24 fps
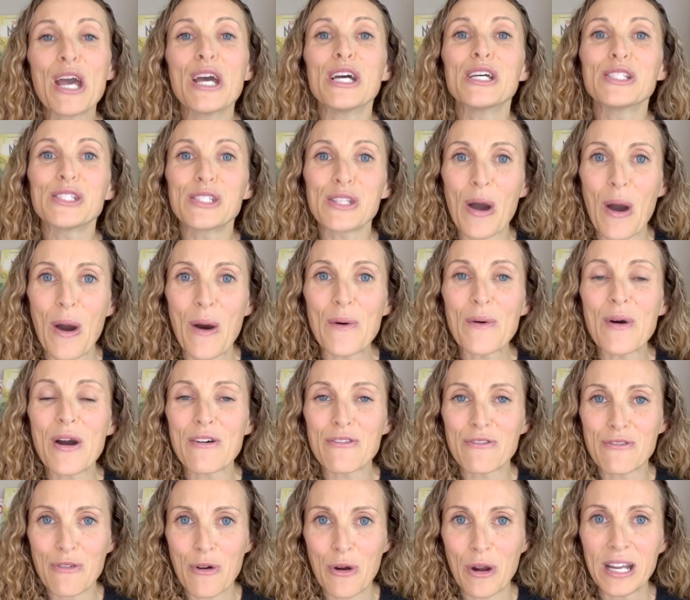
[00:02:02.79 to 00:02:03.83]
So,
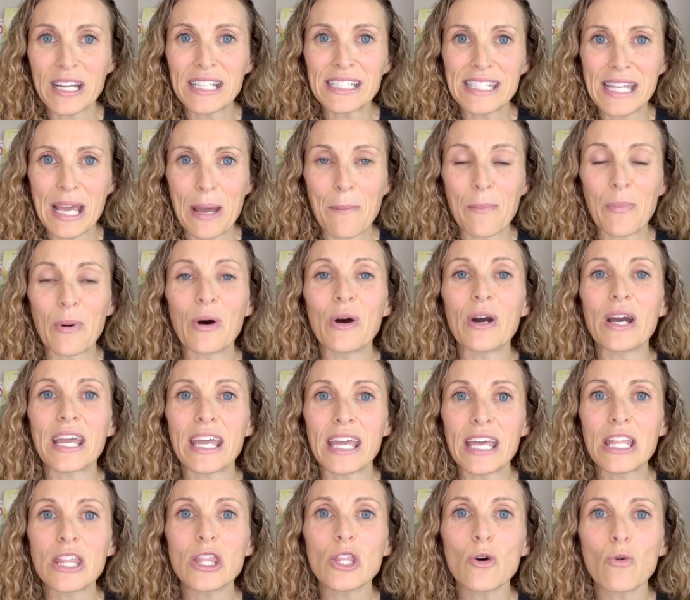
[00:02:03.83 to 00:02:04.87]
for example,
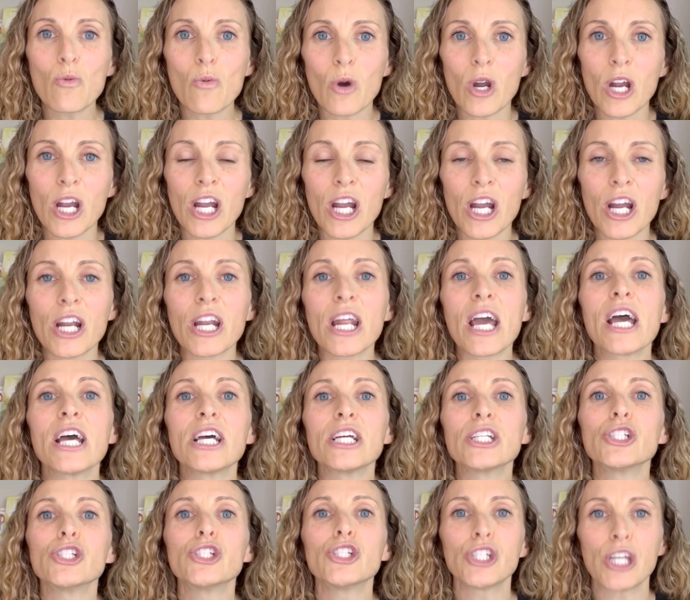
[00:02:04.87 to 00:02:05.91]
in the word
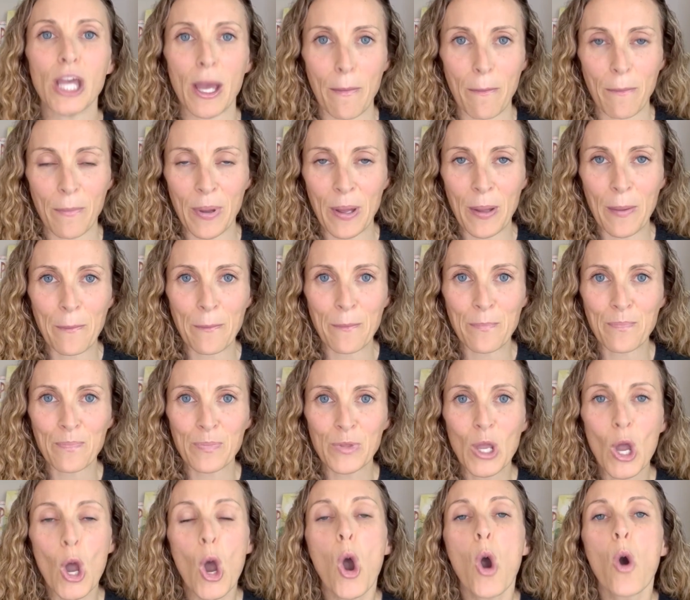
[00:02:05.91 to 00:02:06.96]
chip,
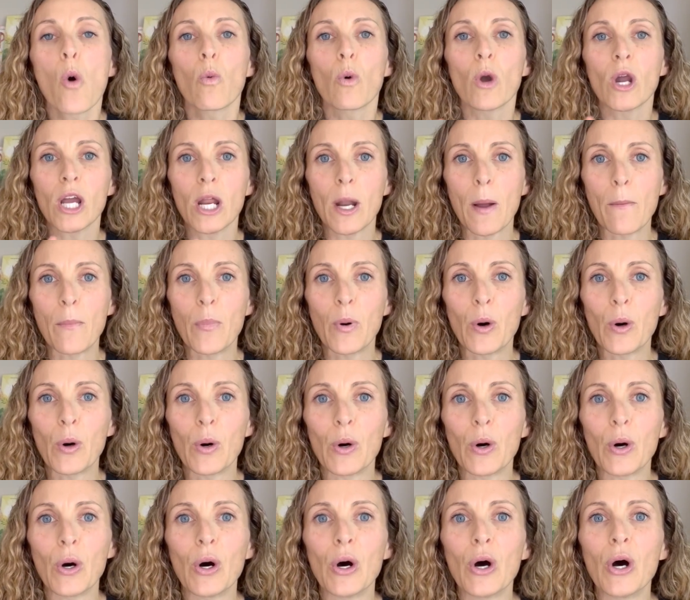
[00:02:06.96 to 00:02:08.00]
we're going to
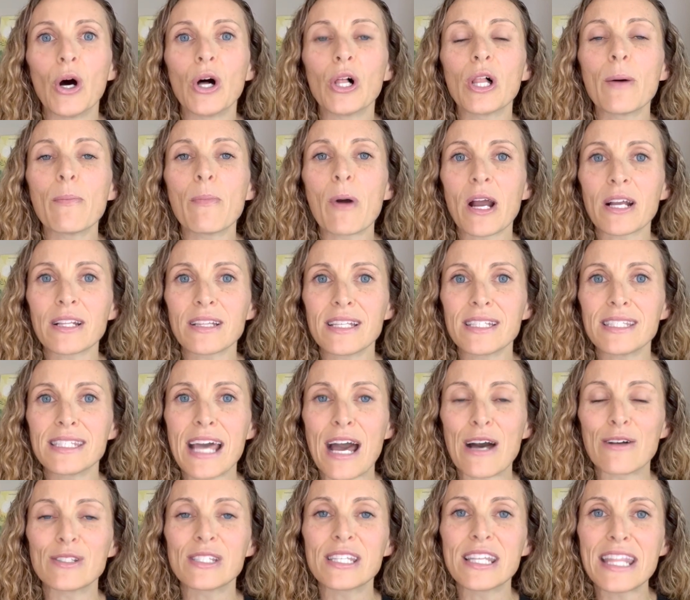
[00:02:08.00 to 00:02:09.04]
pull apart the
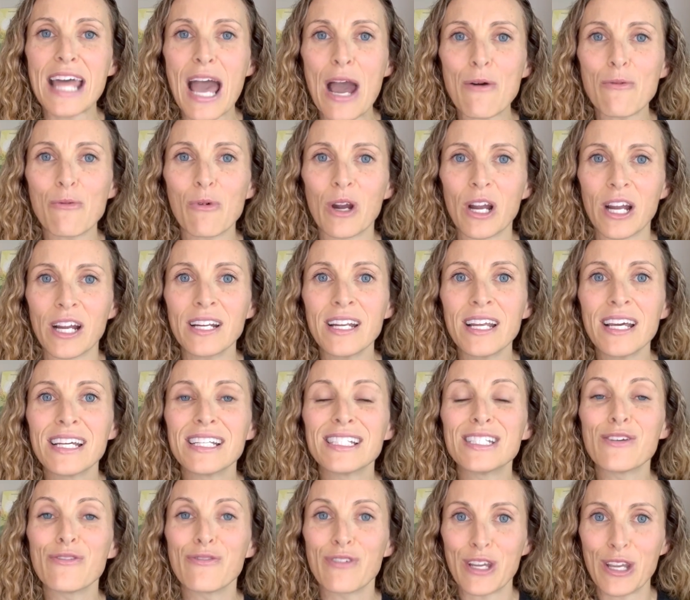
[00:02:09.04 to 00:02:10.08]
sounds in that word
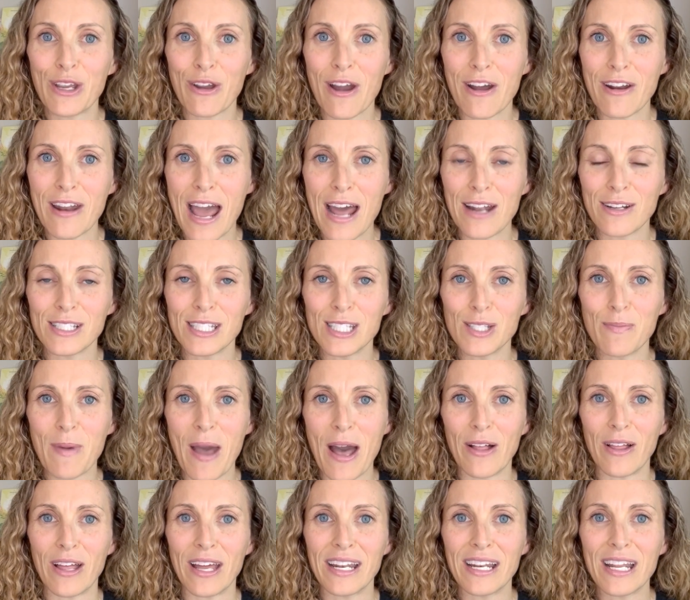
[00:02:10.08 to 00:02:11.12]
to figure out how to
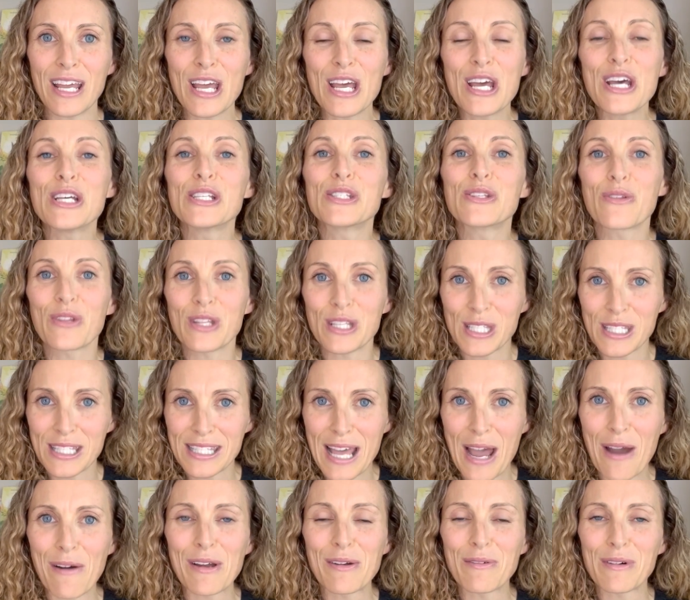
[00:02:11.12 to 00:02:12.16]
spell it. So this is
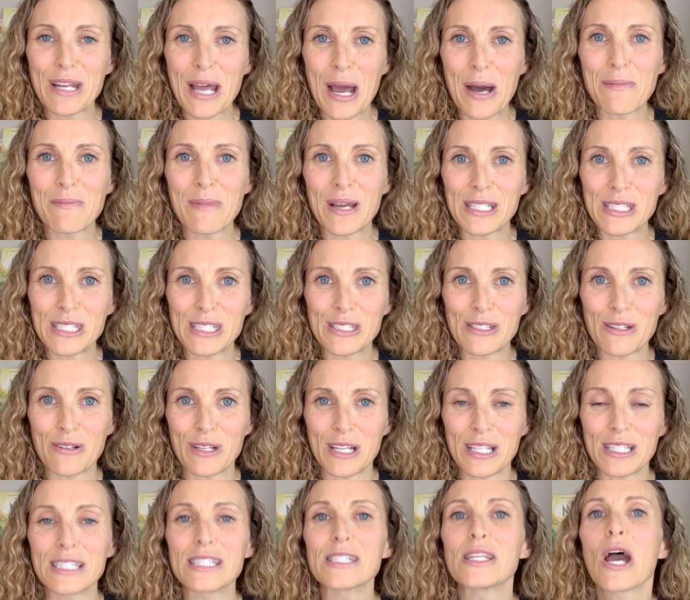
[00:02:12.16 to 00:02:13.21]
how I would help my
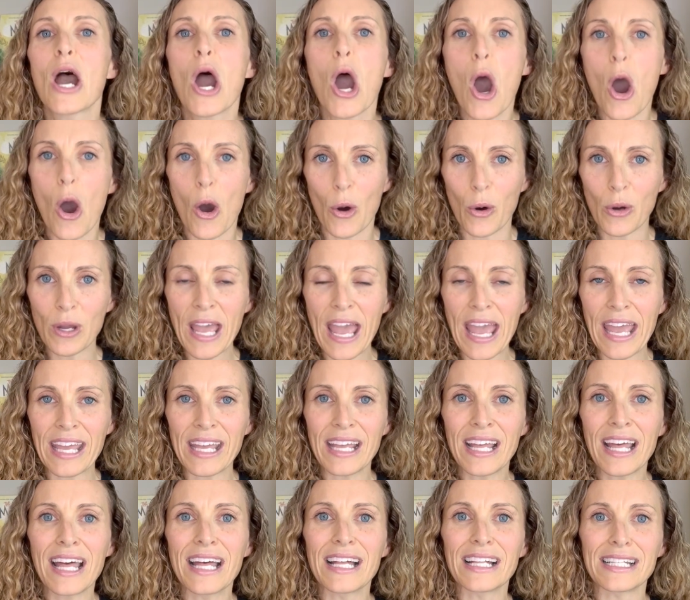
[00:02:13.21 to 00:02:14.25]
students.
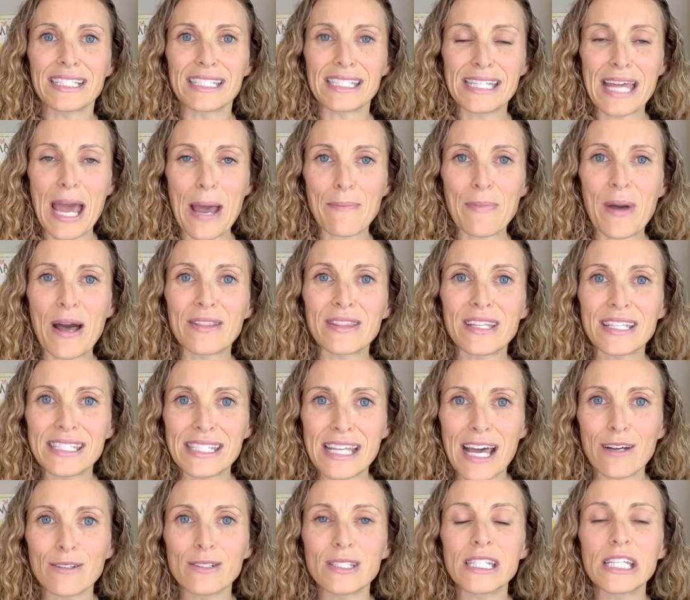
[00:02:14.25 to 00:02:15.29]
Okay, let's tap out the
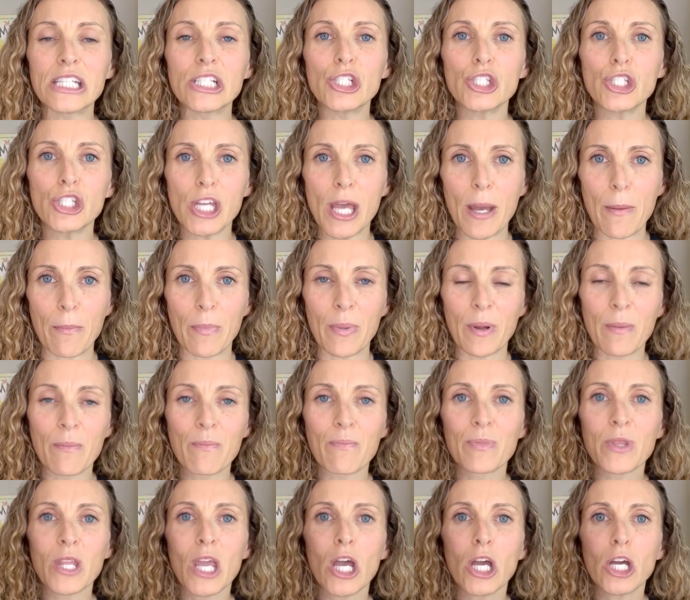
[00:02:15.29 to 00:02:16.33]
sounds in chip.
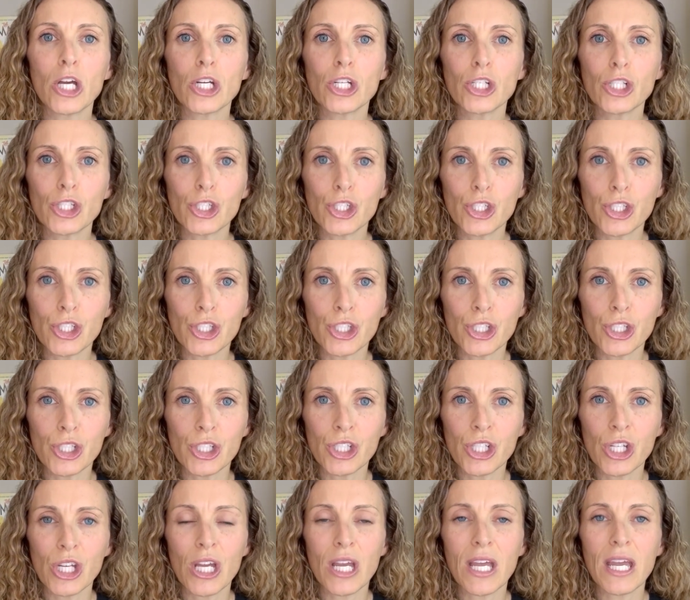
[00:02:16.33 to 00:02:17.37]

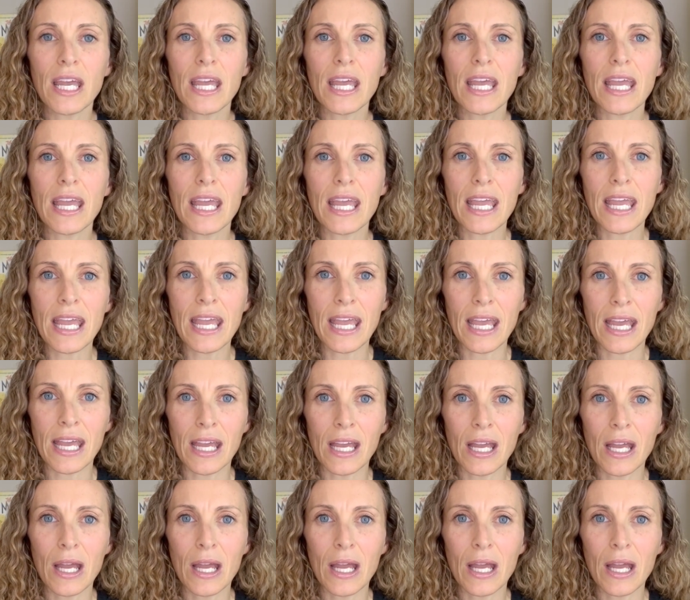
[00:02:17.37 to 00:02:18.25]
Ch, I,